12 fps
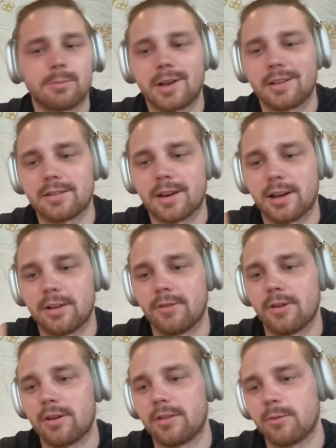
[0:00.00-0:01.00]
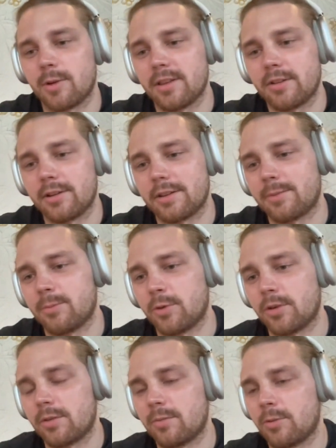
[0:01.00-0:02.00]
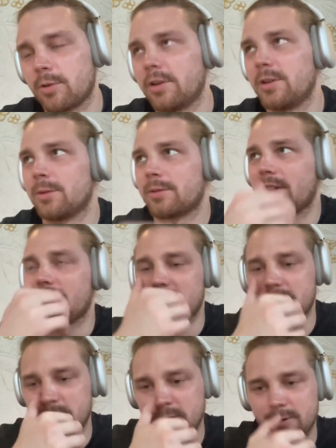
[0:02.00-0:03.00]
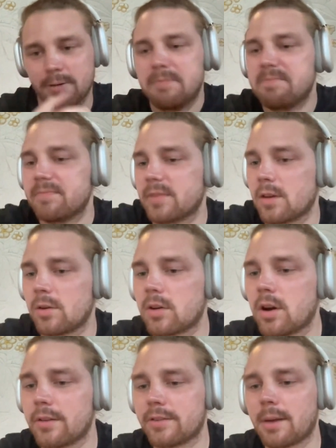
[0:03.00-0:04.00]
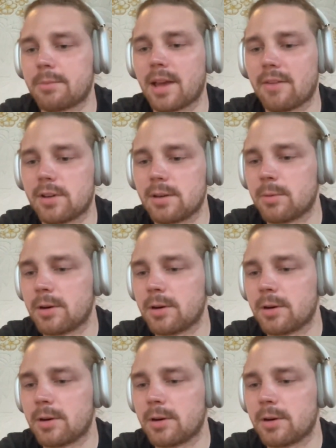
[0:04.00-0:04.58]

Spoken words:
Depends kind of on whether it's more news heavy or concept heavy.